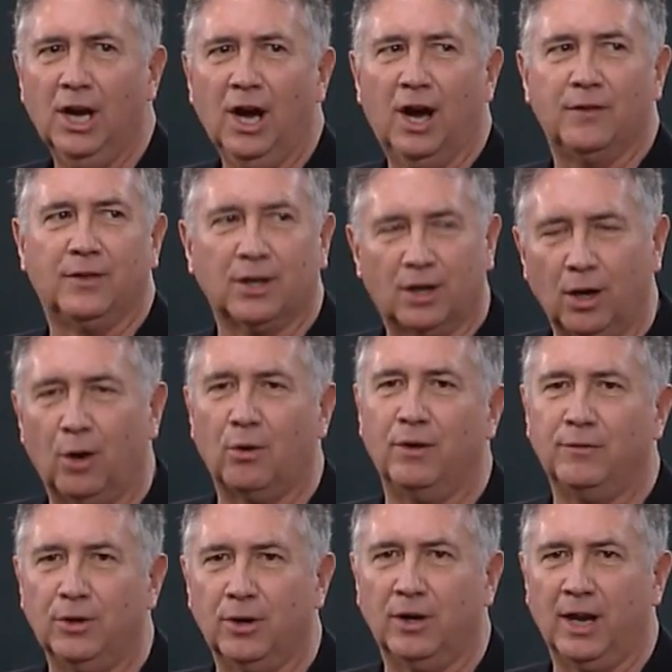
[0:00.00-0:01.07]
of the glory
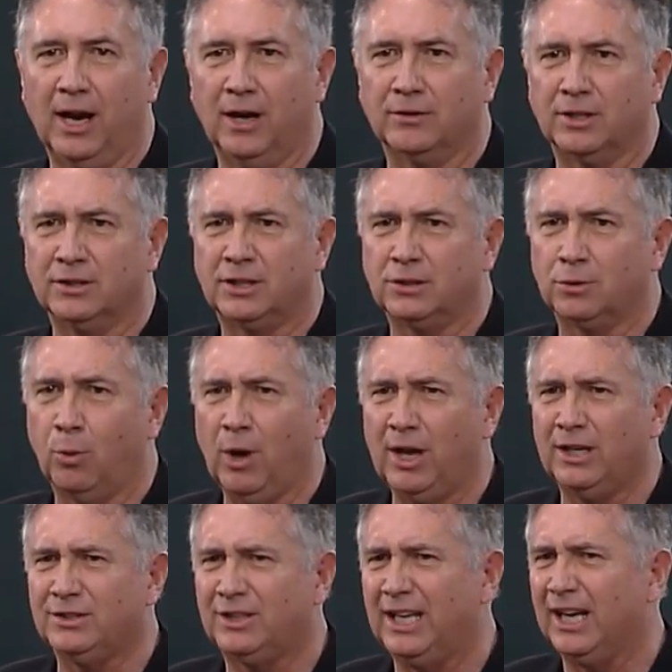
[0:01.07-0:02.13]
of your inheritance and what
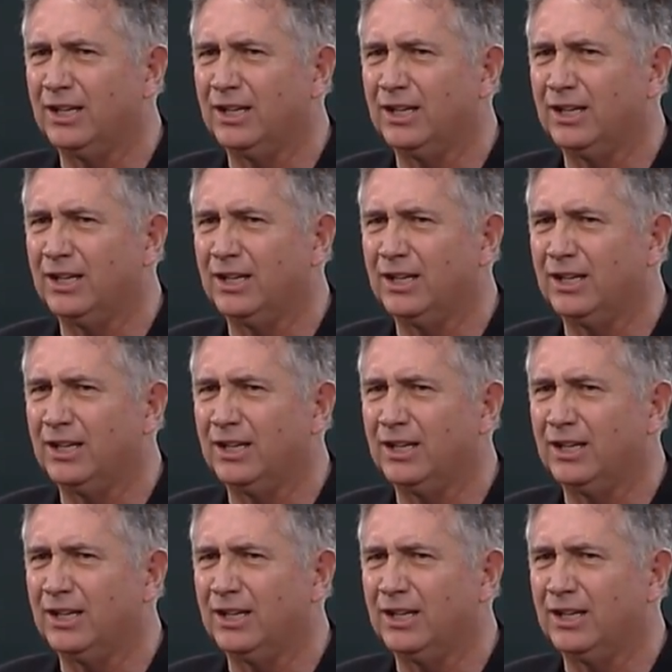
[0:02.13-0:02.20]
is the